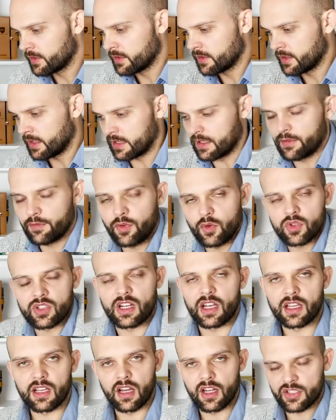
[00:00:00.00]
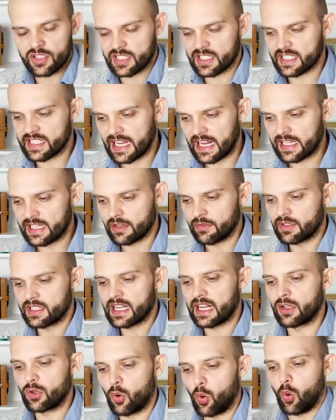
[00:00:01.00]
And unfortunately, I can't just stand here and
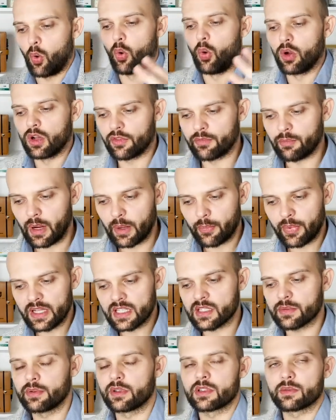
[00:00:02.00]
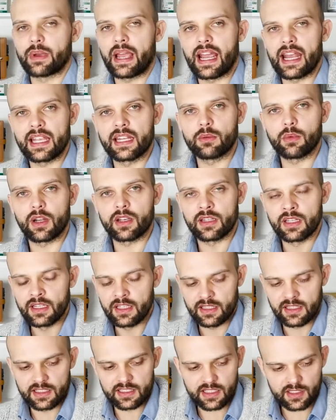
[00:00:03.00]
tell you all of my principles, but anyone,
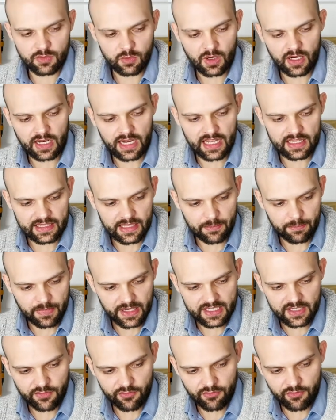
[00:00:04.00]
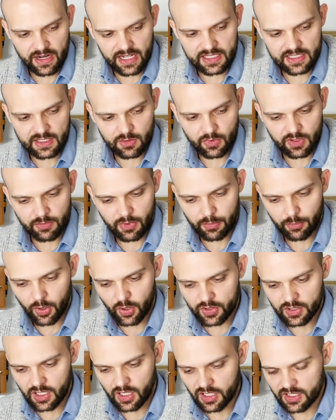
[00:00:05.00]
this is why I had that massive rant in one of my
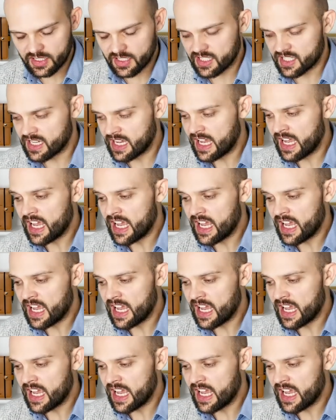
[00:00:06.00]
podcasts,